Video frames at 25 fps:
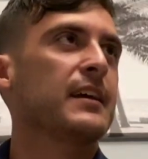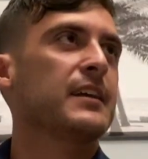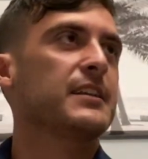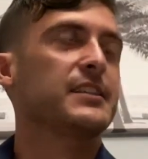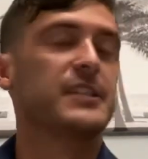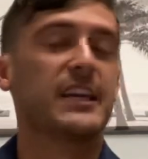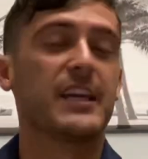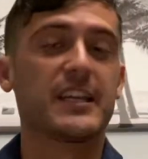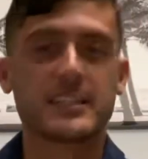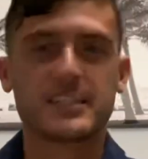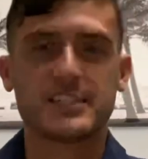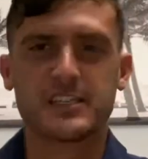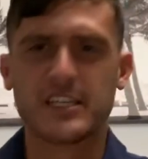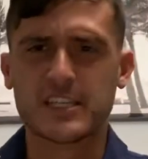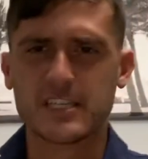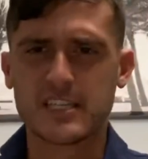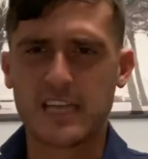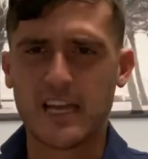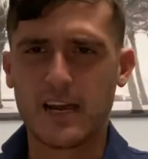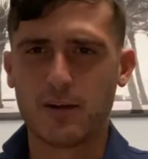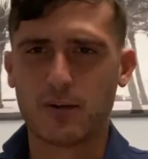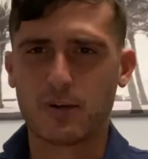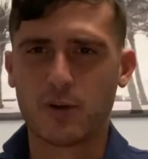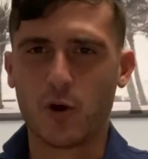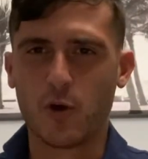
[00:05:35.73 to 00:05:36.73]
Just
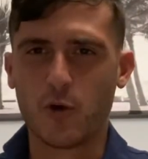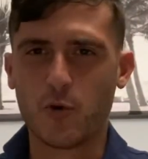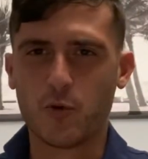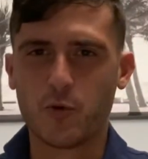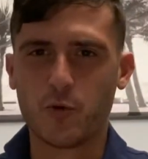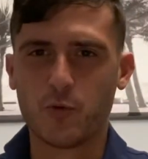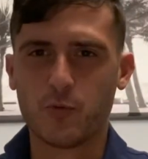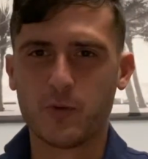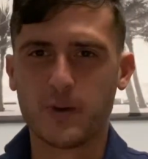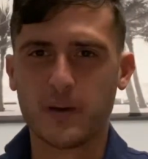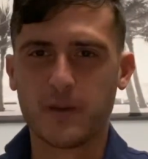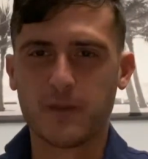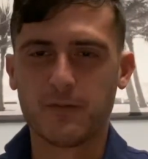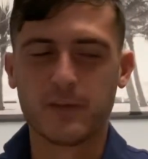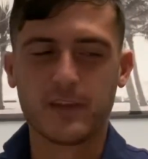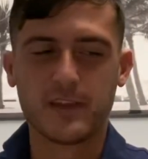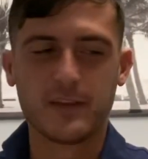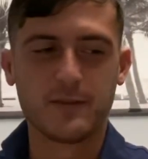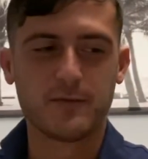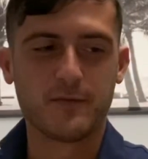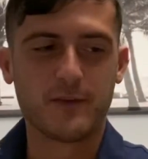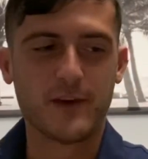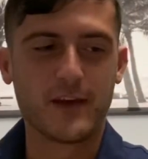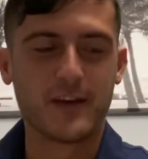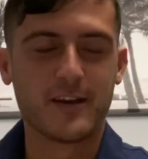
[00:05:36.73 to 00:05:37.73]
how Goku, whenever he
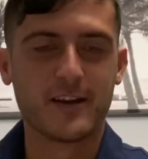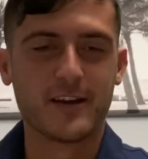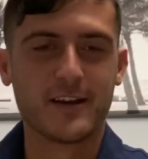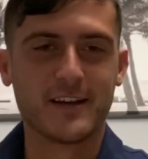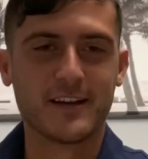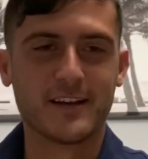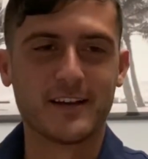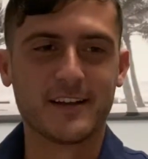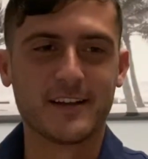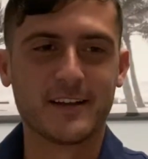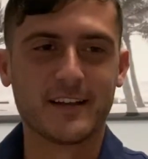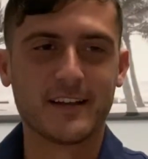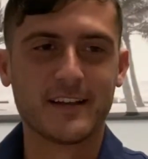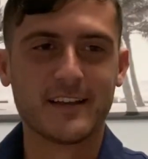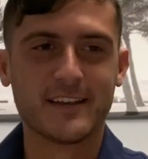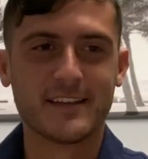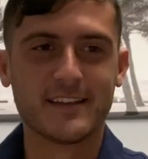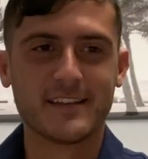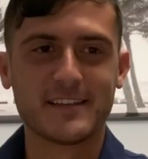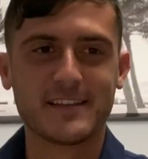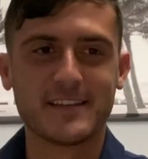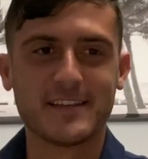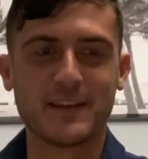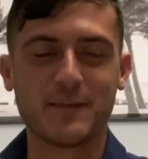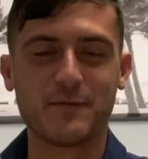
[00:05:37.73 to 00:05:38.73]
fought
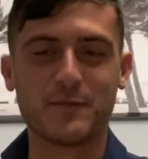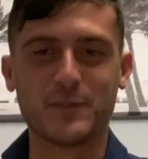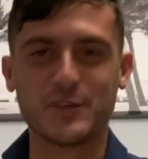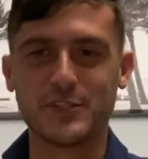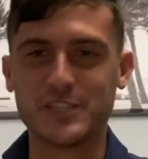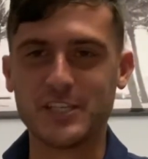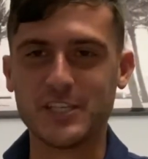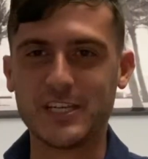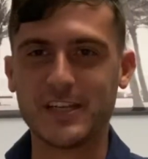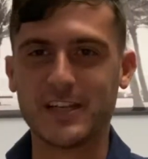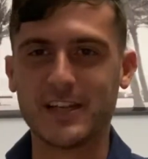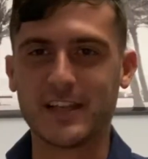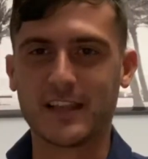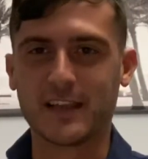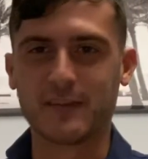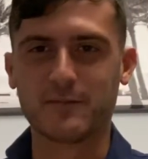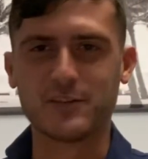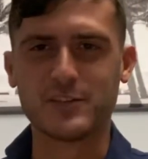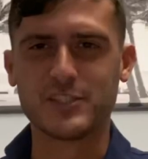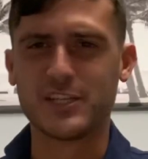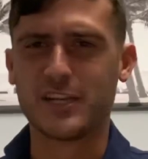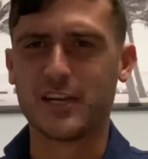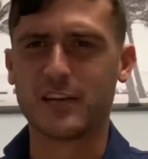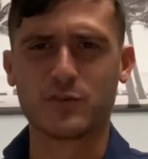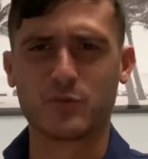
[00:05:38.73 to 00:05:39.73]
Vegeta, like
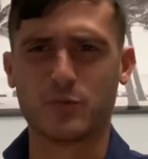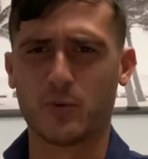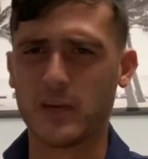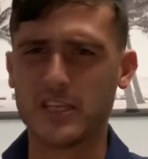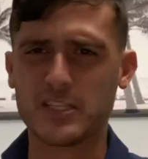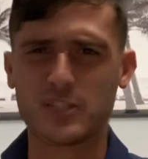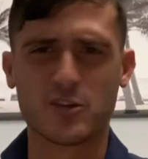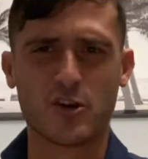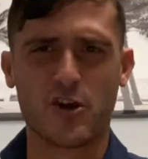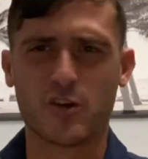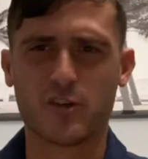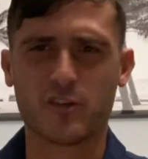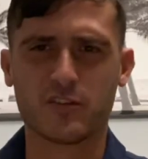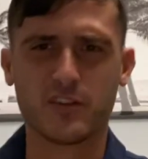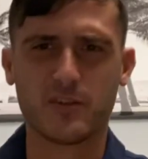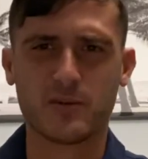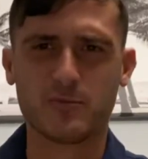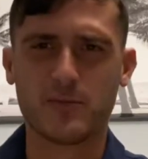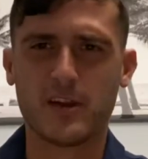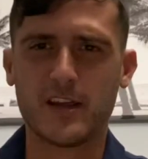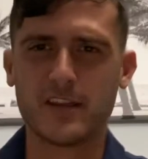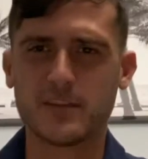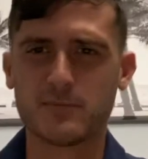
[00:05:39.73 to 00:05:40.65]
Vegeta was way stronger than him, right?